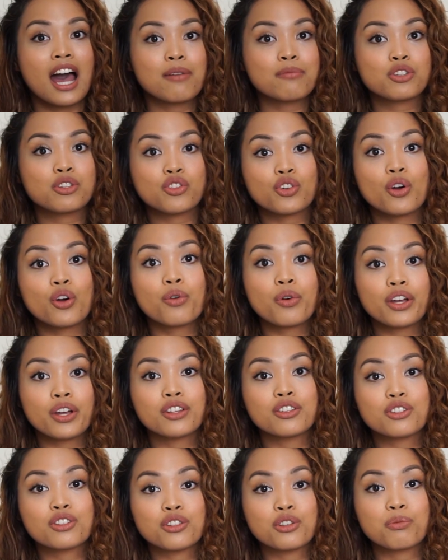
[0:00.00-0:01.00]
I'm so
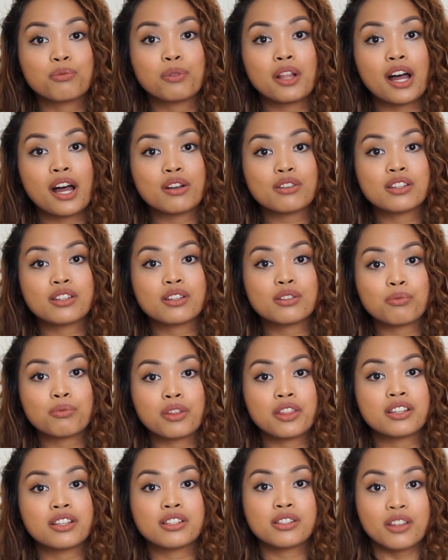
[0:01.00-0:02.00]
into blouses
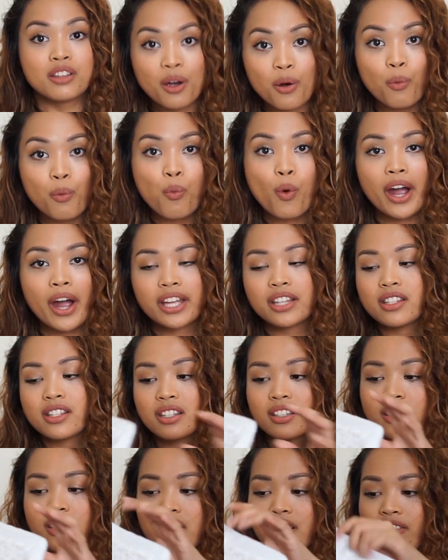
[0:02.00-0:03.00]
with this wide
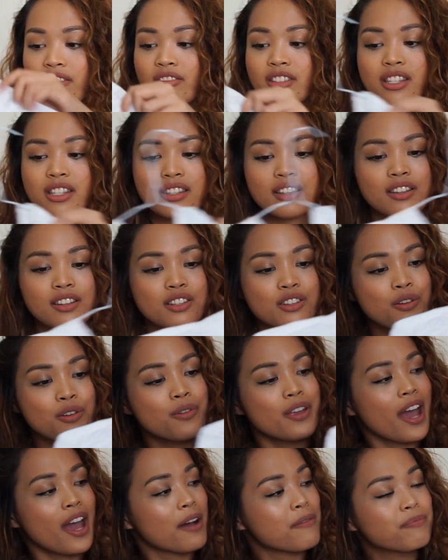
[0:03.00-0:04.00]
sleeves. So
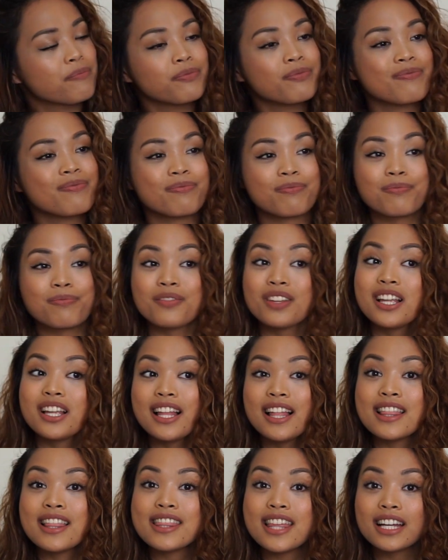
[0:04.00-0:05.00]
yeah,
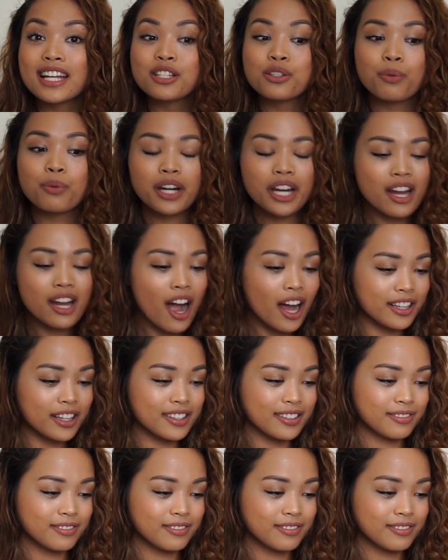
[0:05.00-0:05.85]
that's what I got.